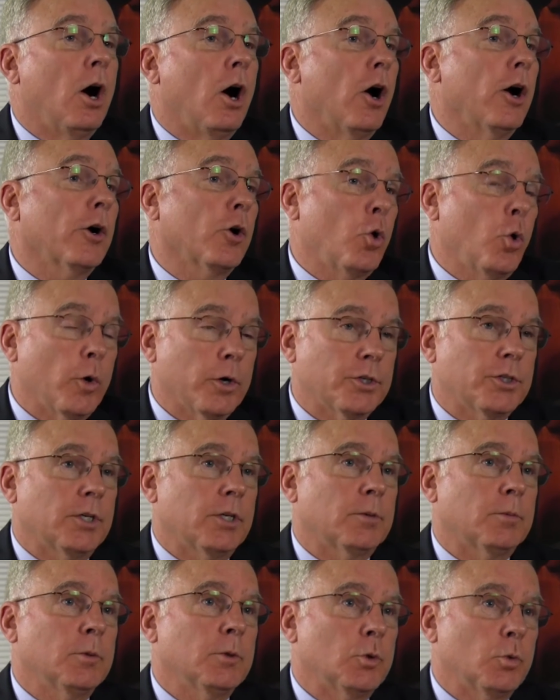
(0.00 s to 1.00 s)
Our core
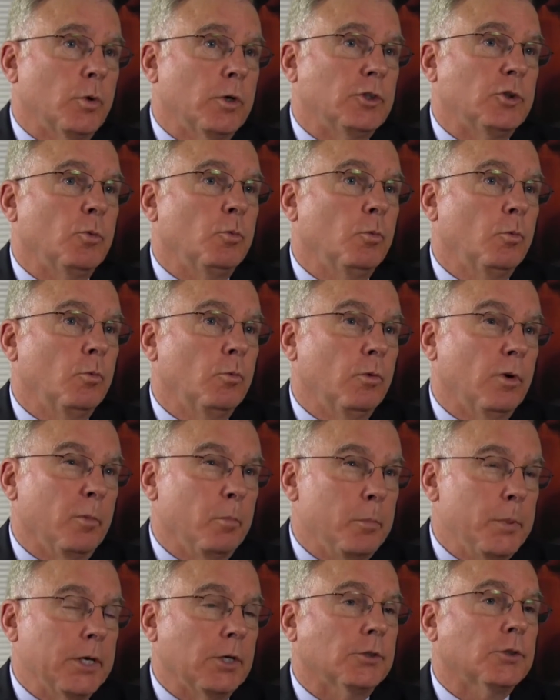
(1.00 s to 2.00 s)
systems were
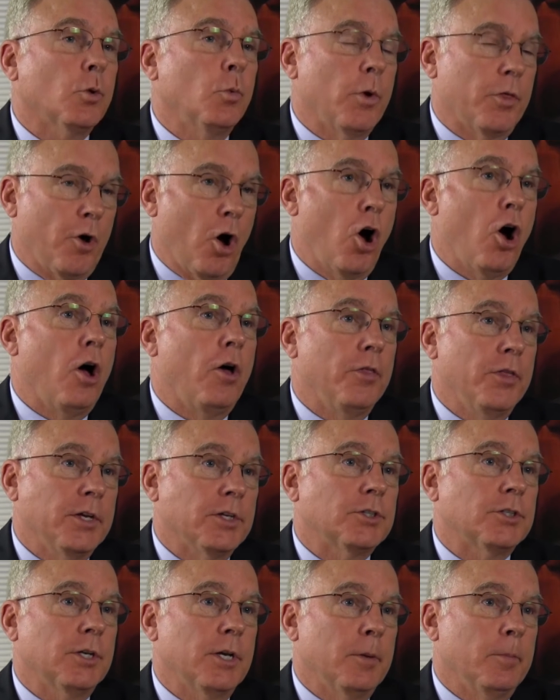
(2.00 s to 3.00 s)
built with all
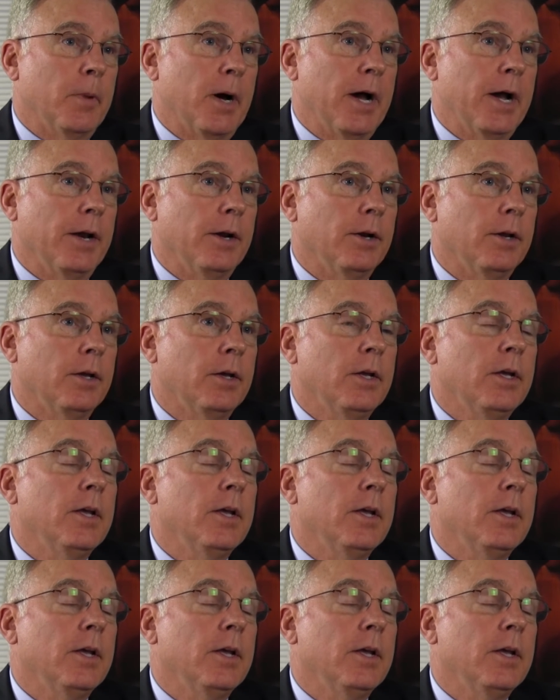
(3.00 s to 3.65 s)
this in mind.